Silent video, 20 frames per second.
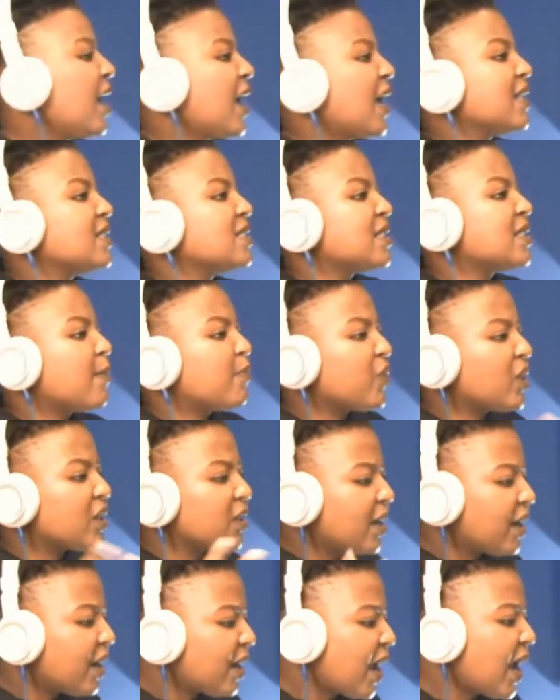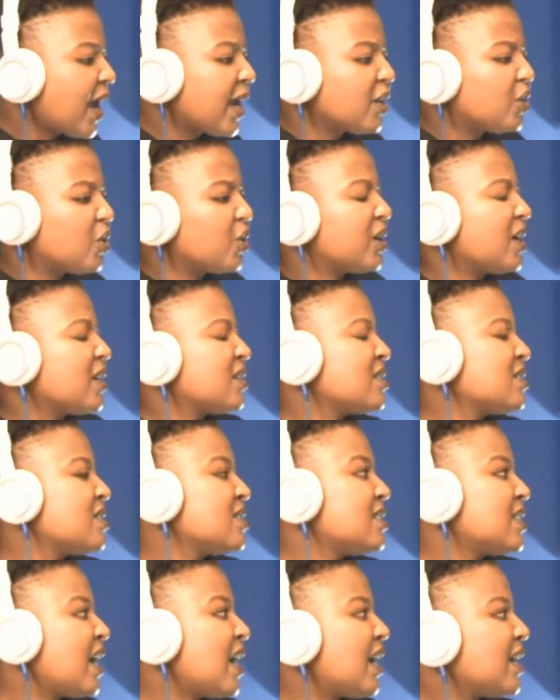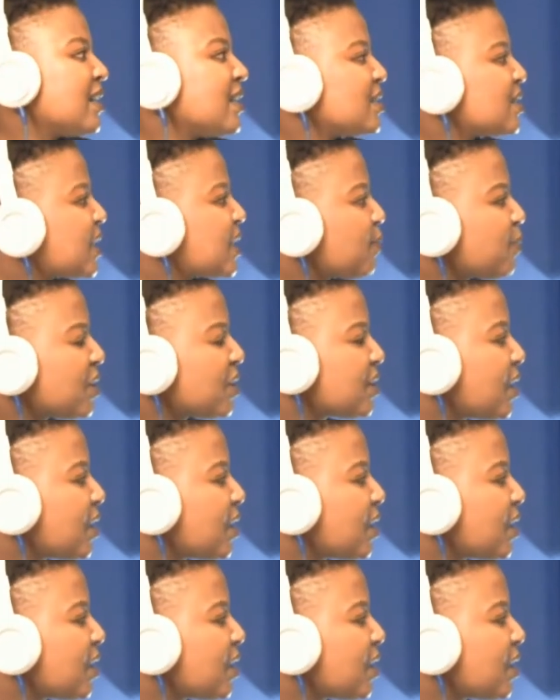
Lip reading: and something that I could understand as something